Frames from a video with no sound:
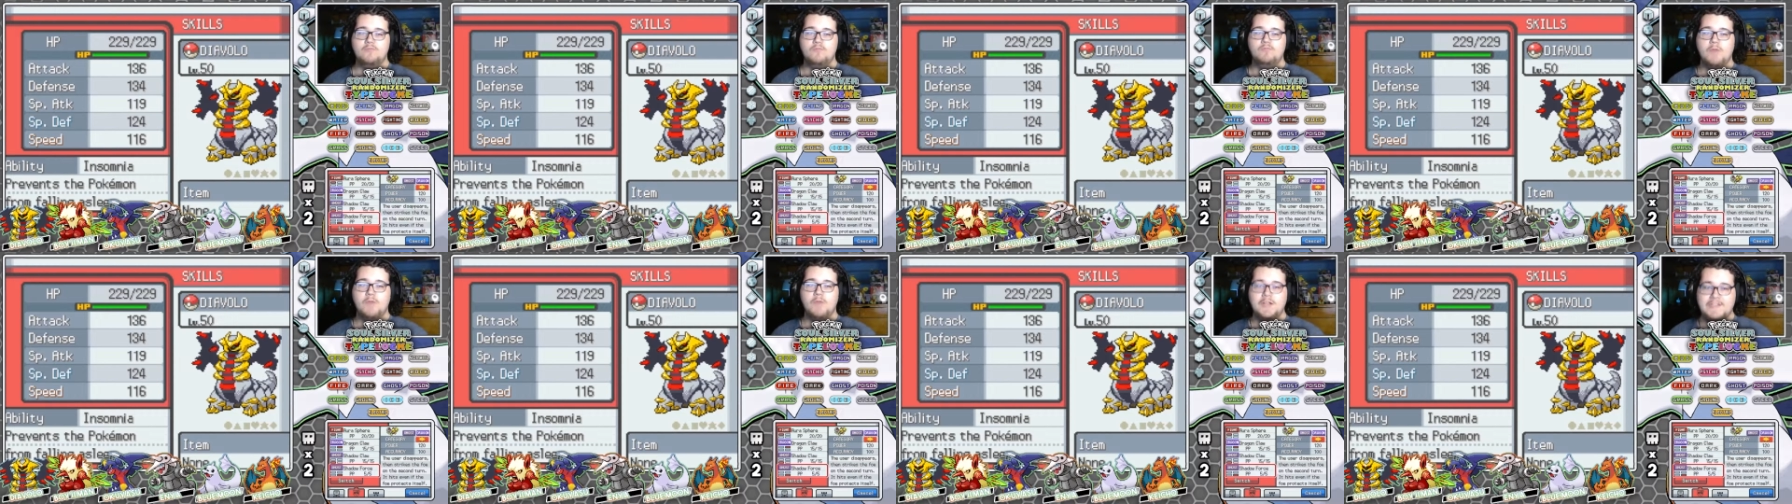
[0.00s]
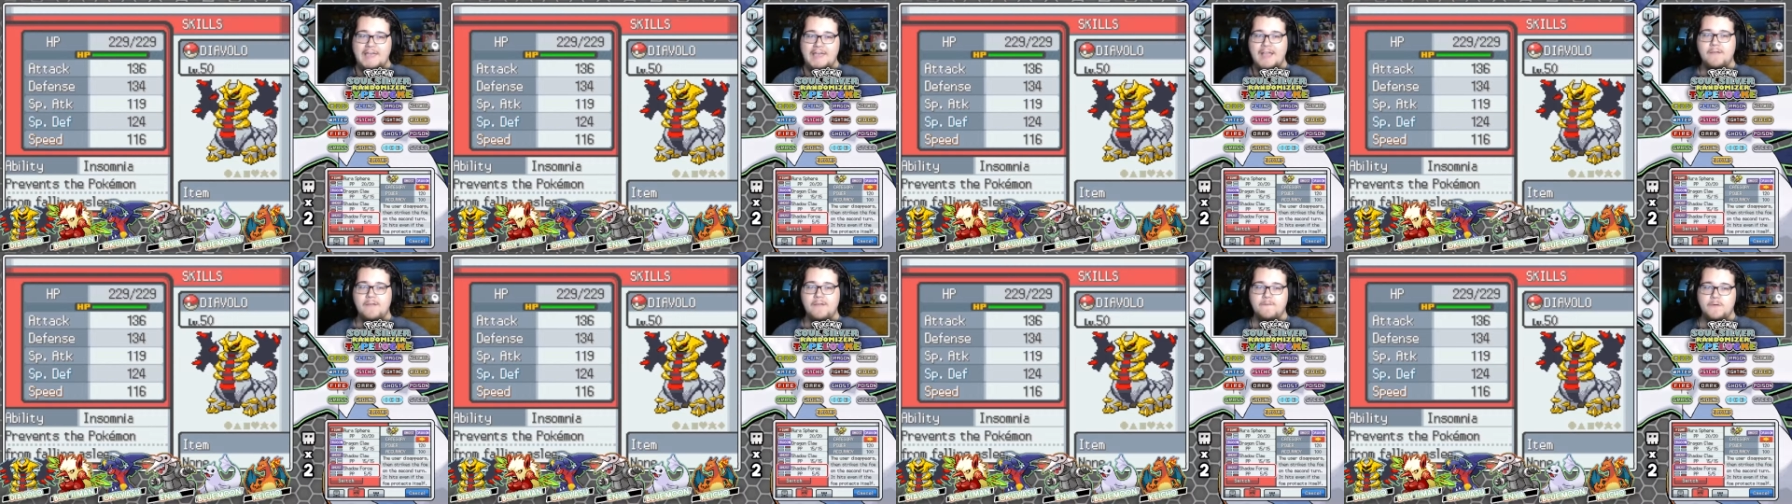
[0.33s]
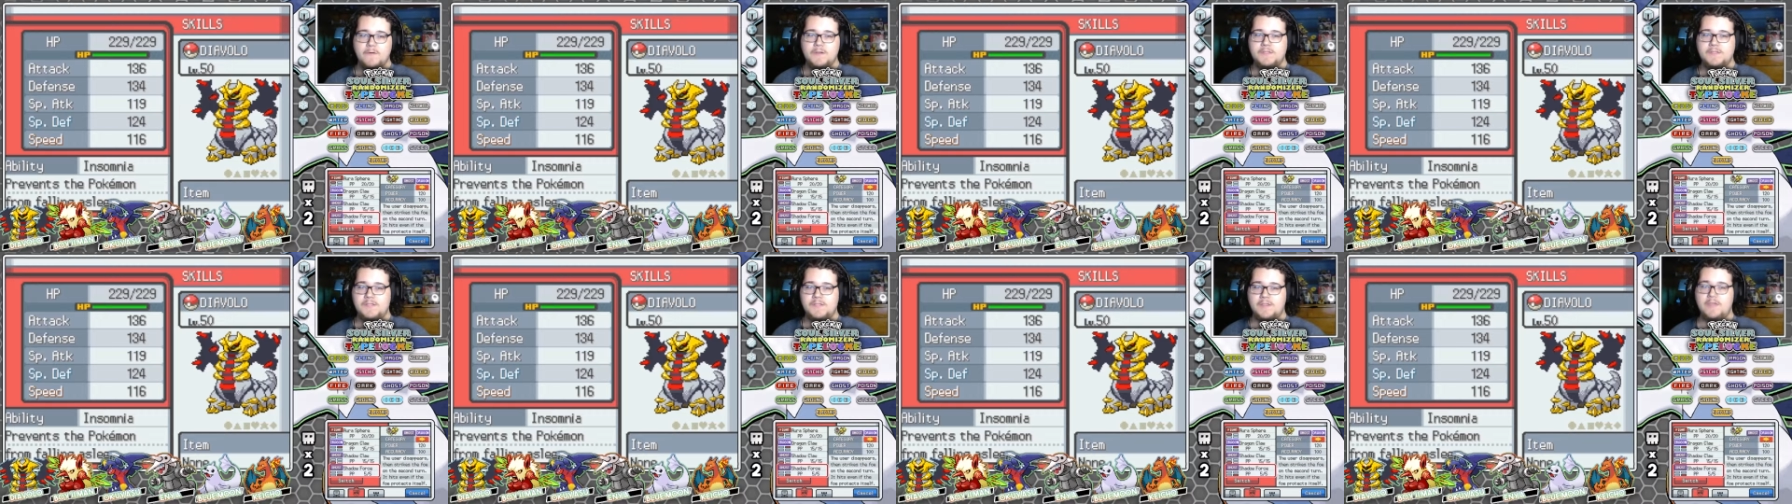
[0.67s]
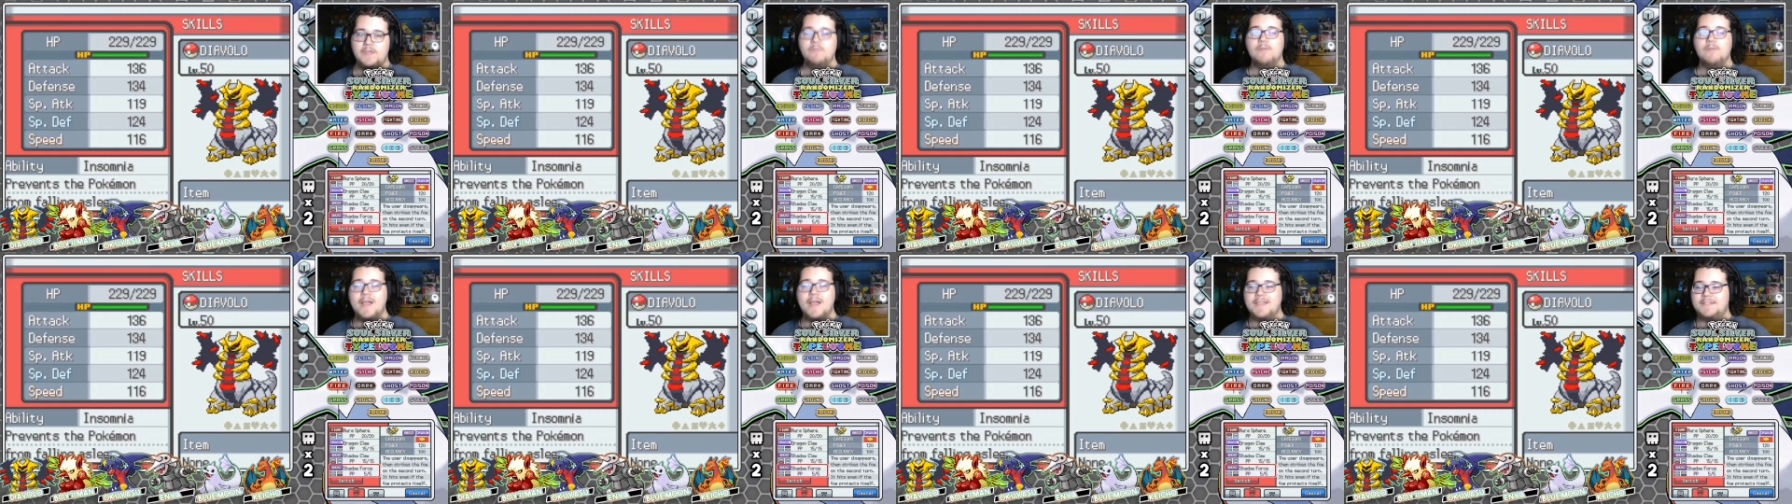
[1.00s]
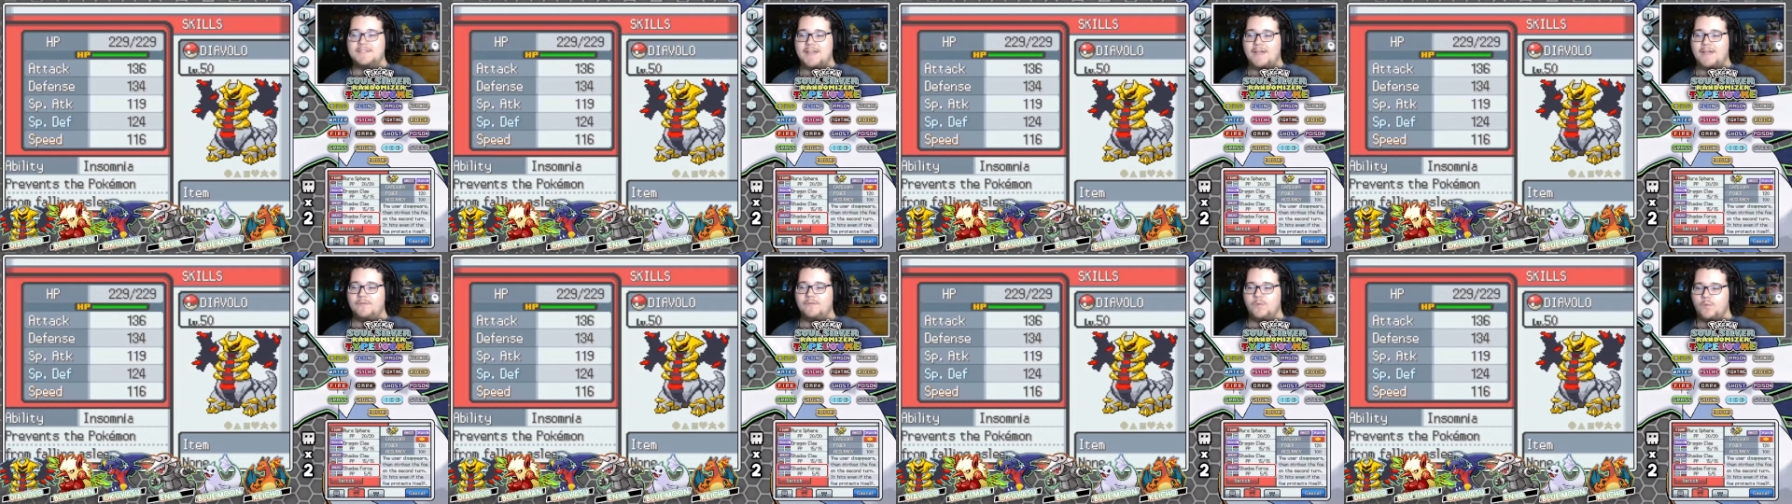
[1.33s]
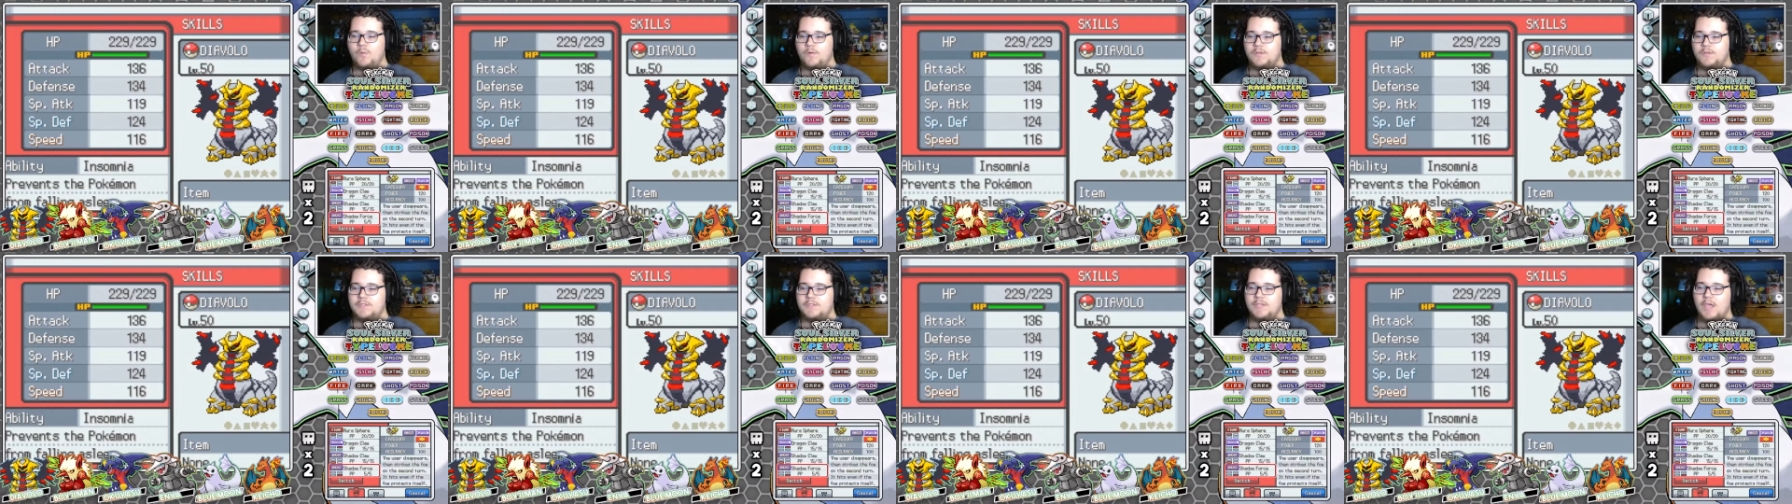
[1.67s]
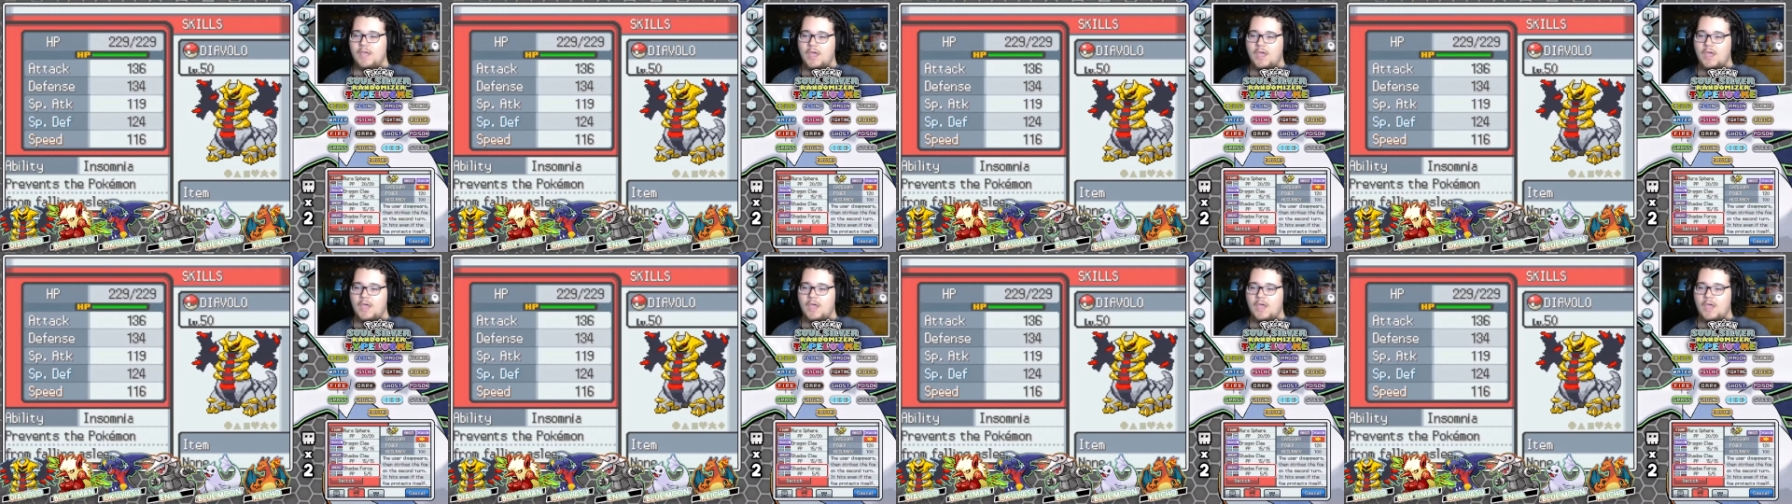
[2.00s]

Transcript: attack first and then rest afterwards.